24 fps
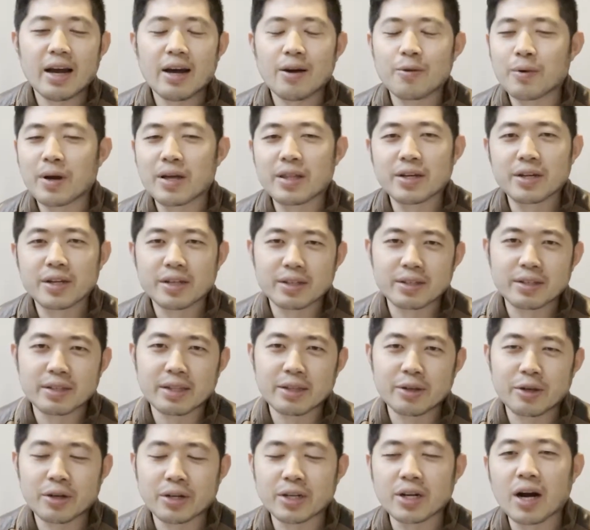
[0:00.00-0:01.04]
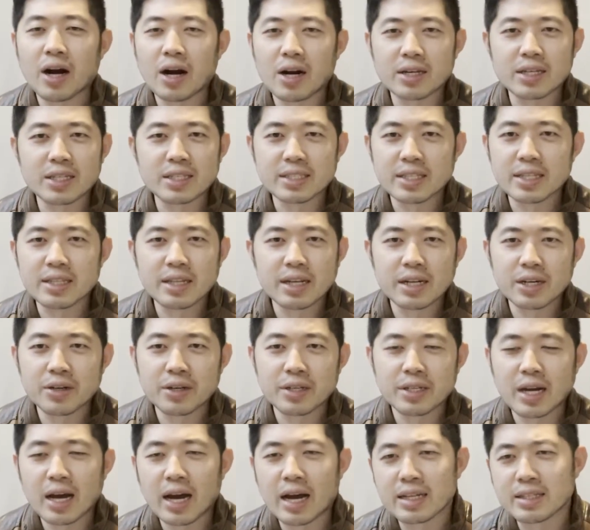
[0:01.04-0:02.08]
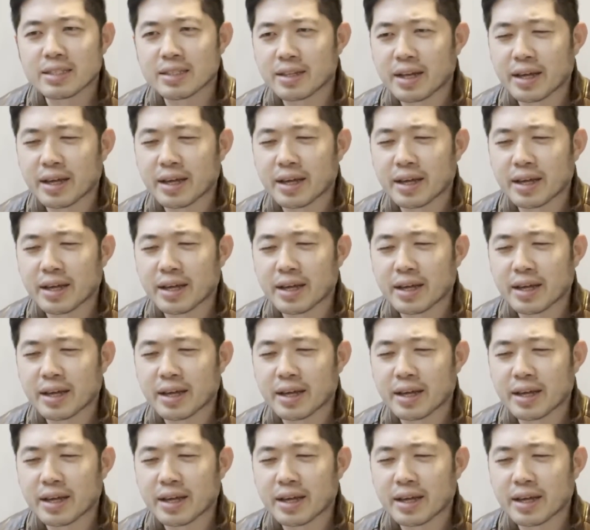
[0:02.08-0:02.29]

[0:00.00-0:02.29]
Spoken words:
whether your card is in there or not.